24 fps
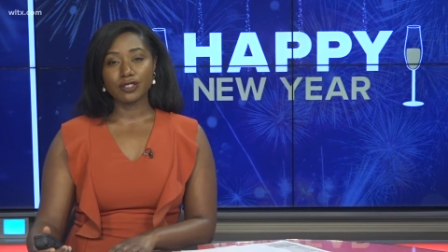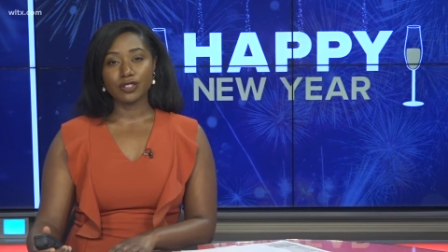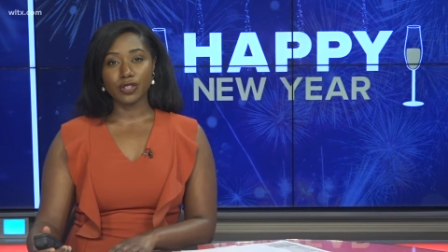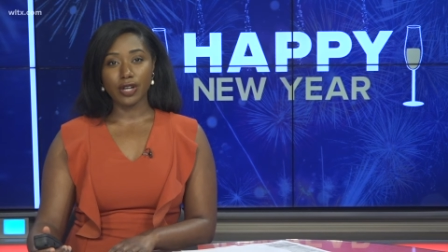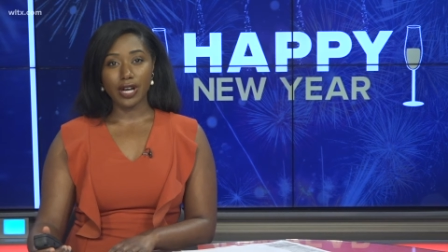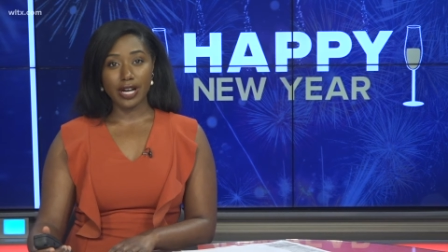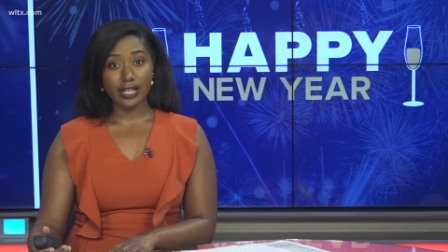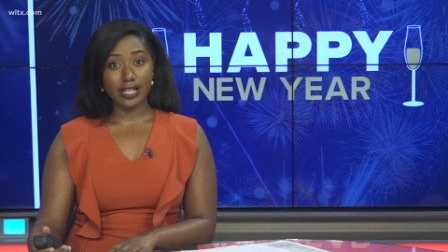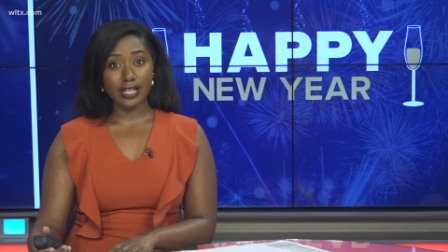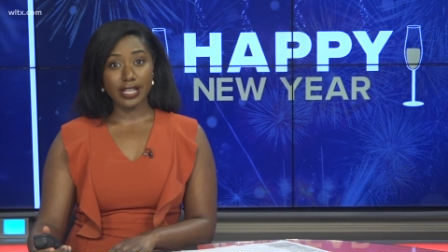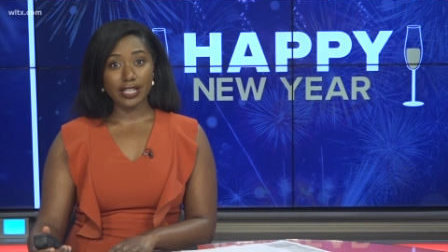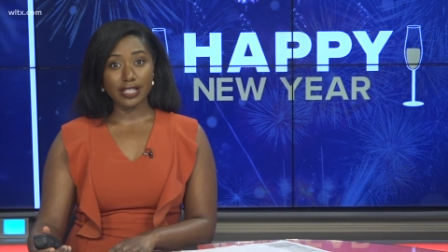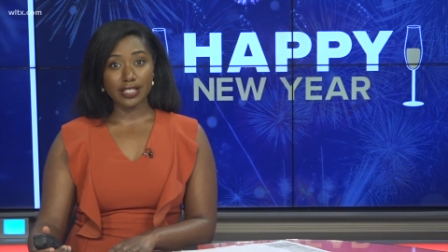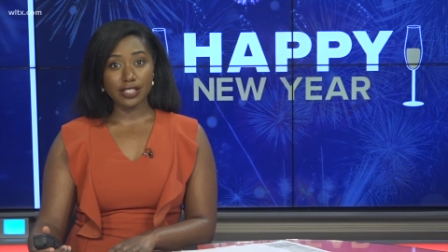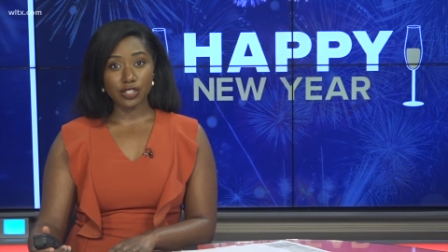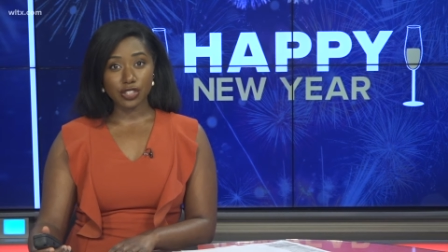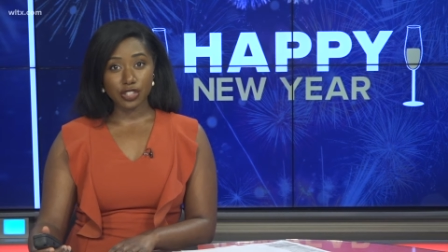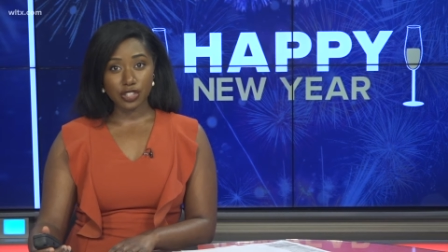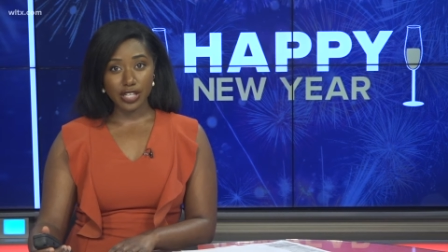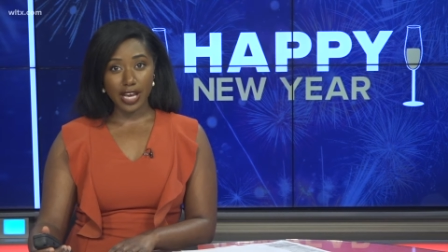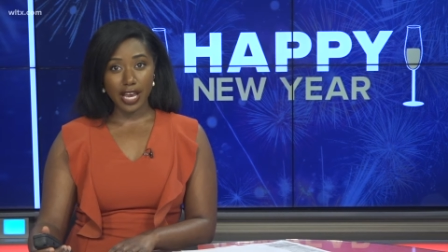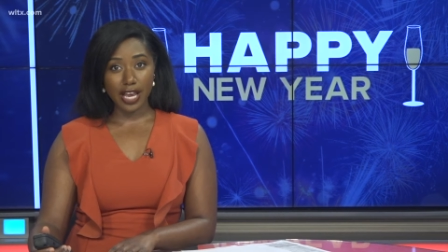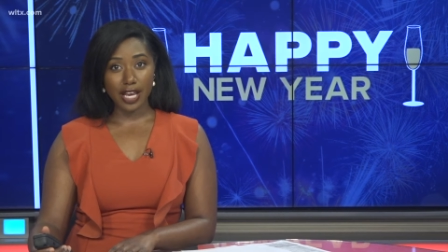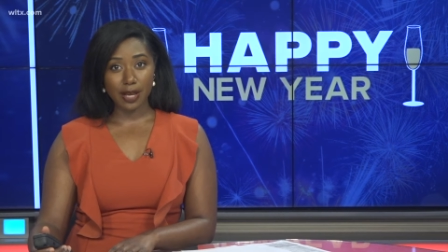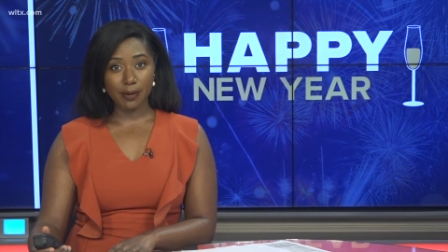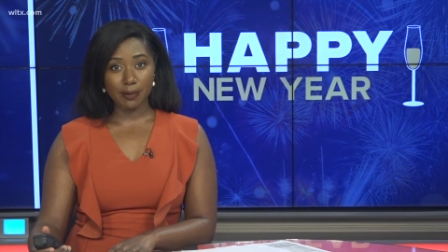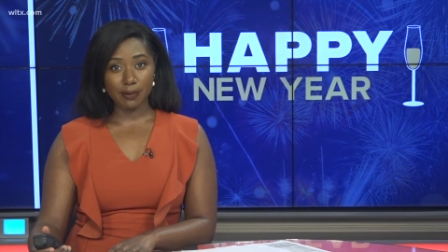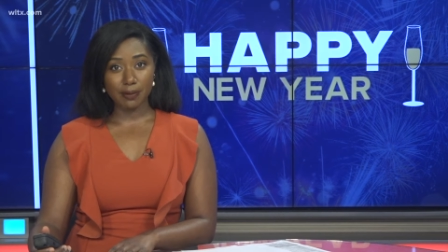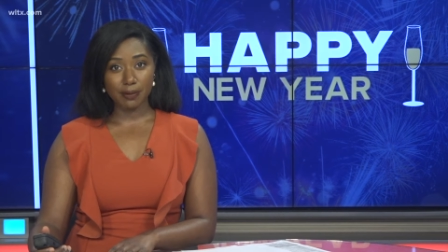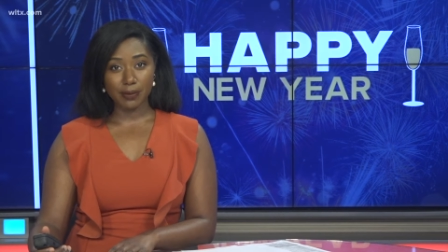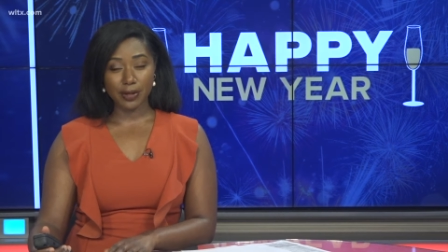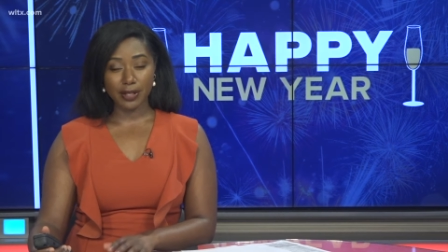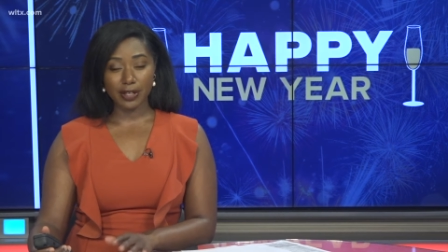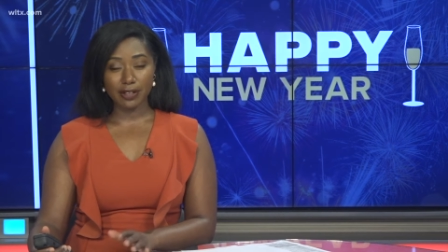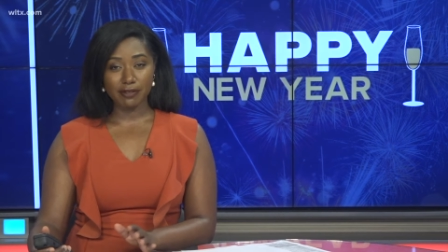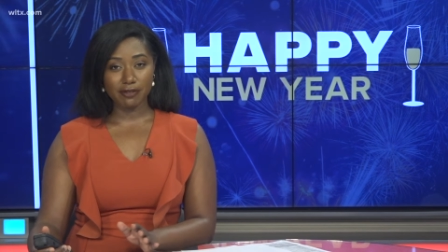trying to get in shape
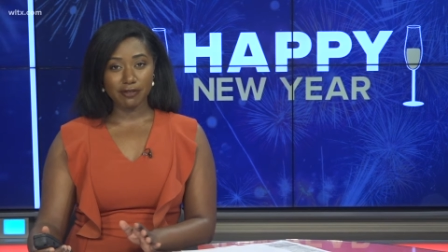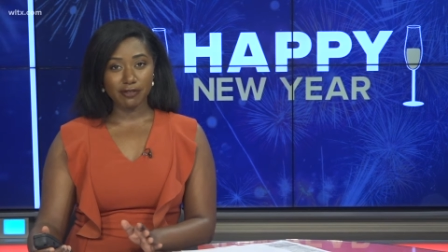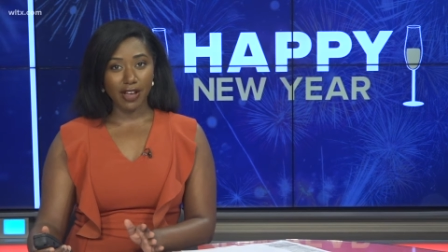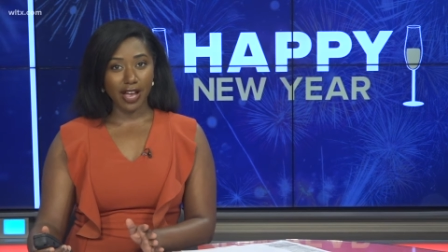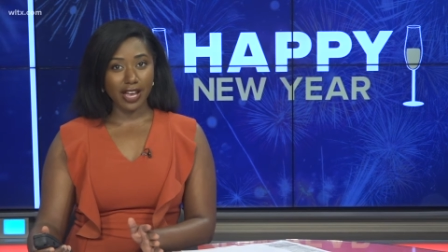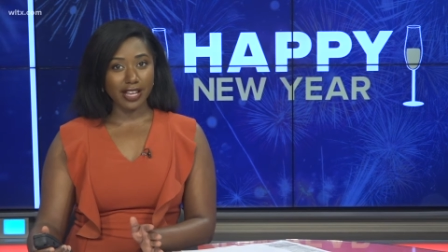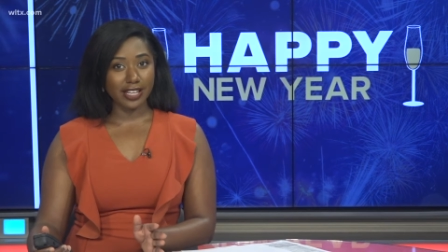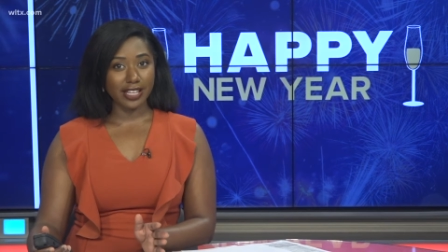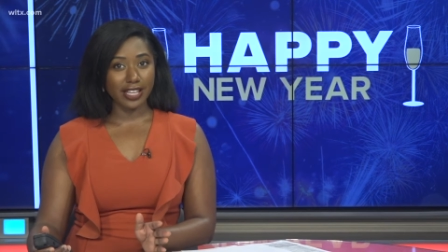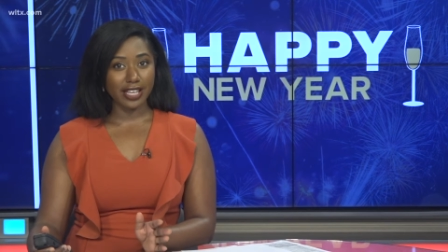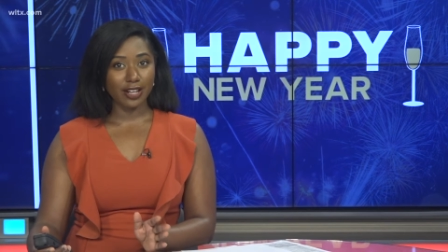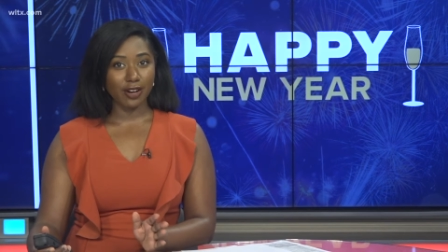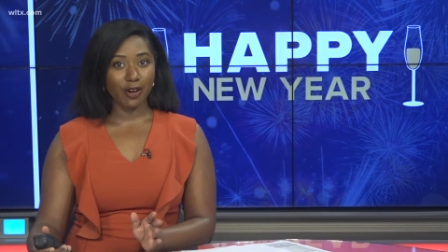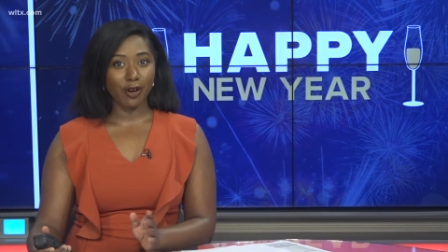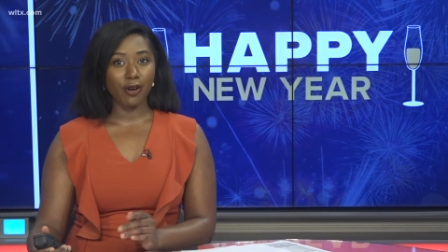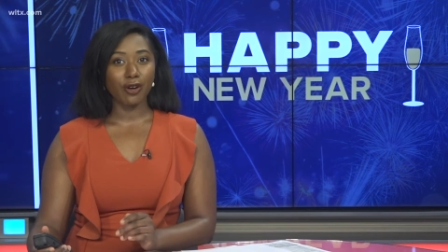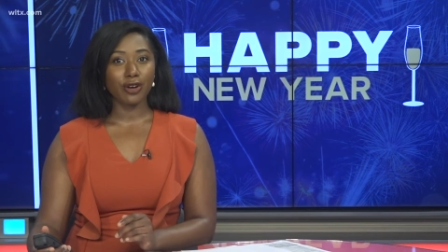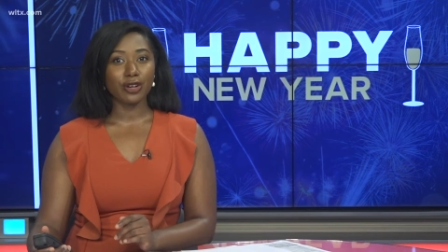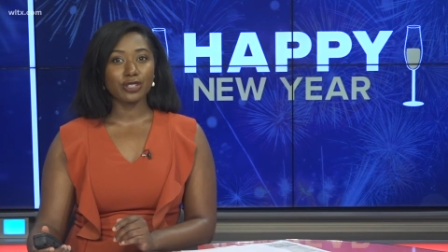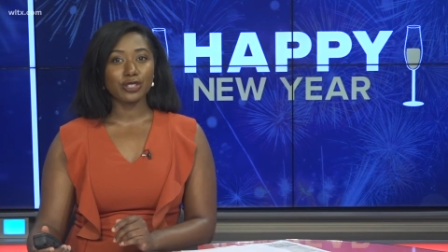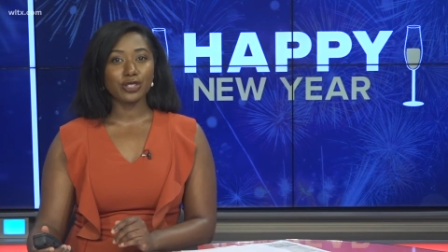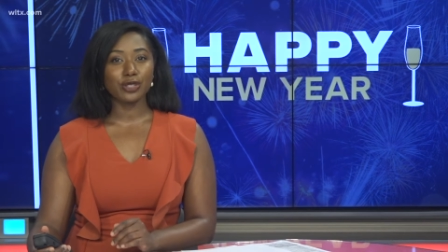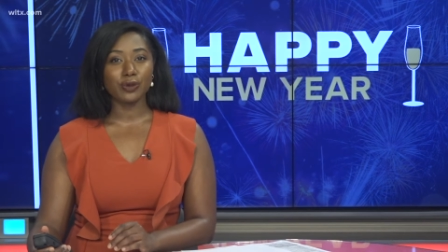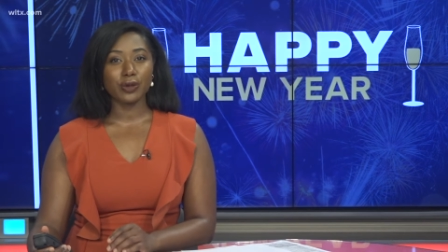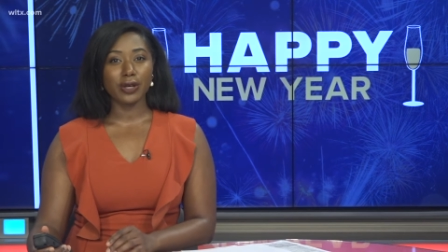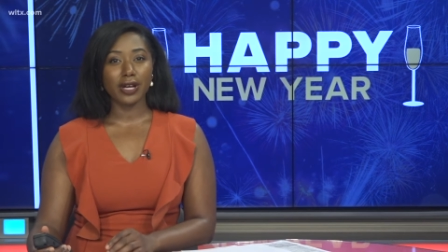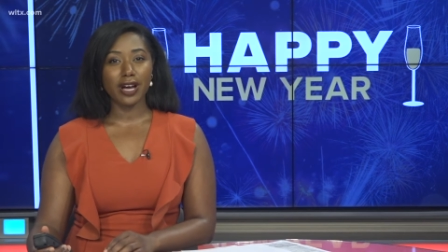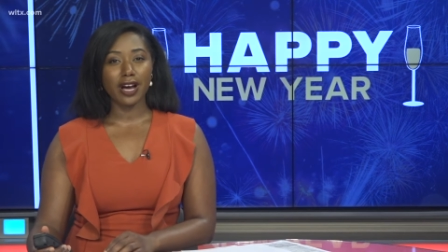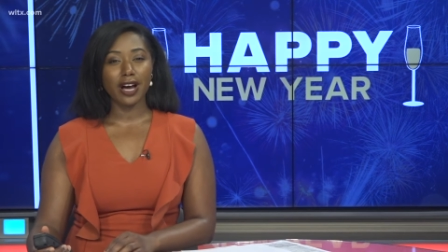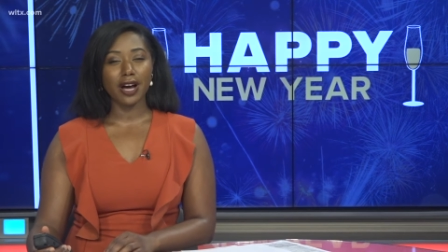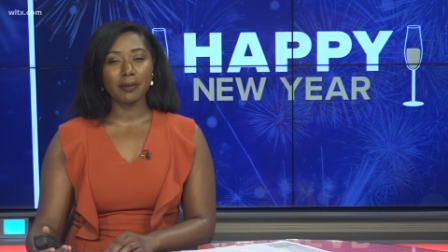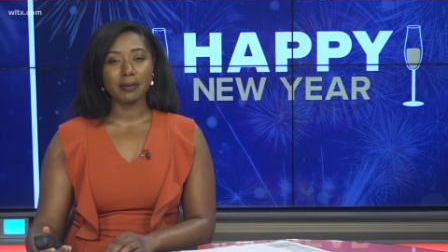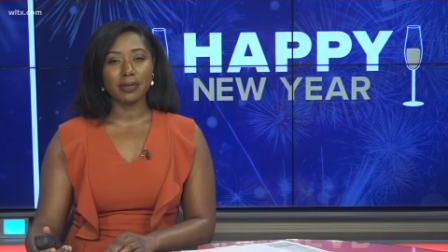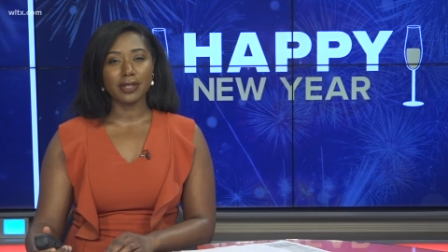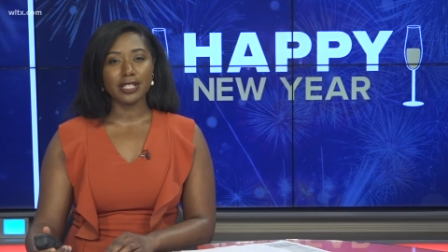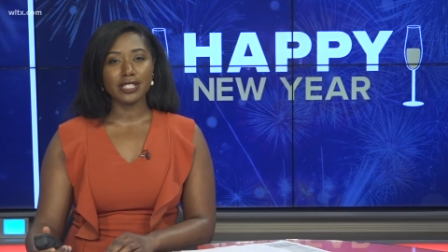but finding it hard to
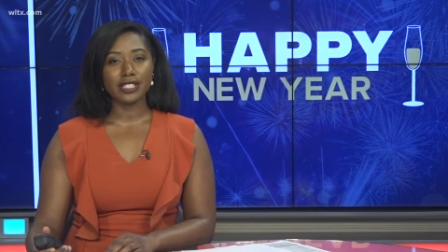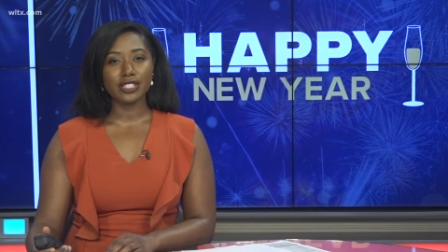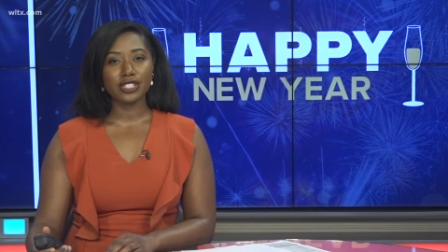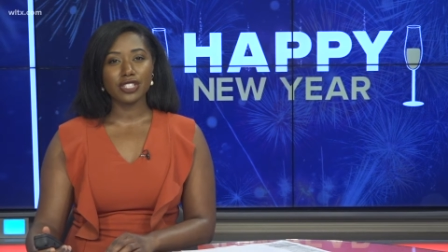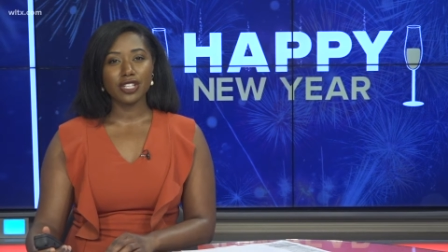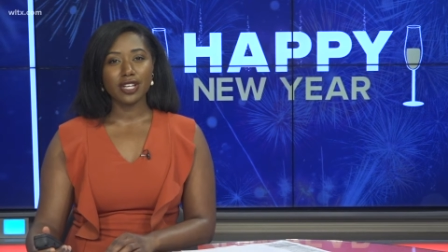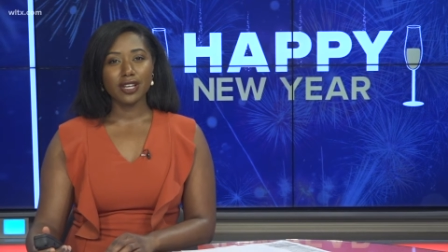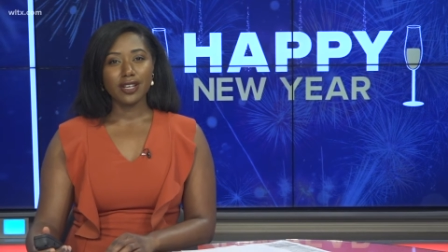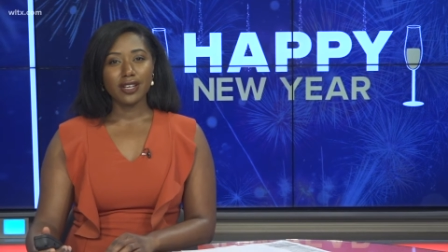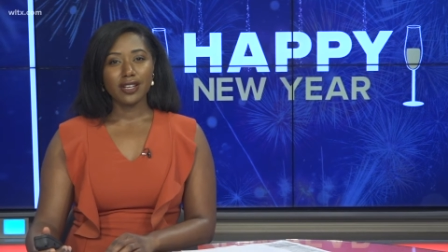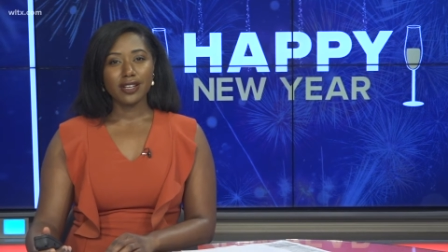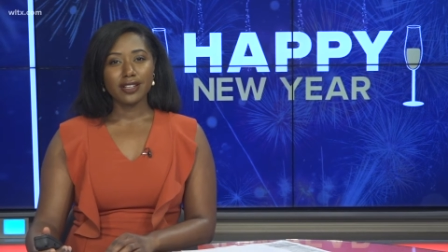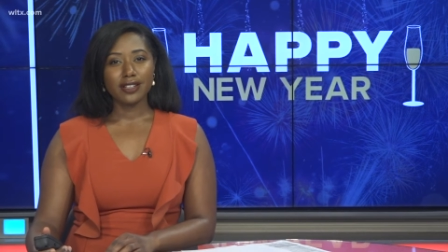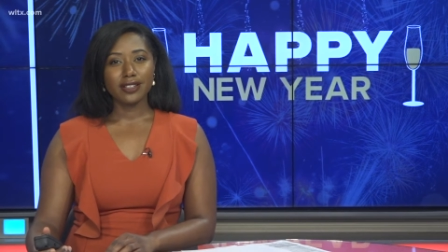accomplish.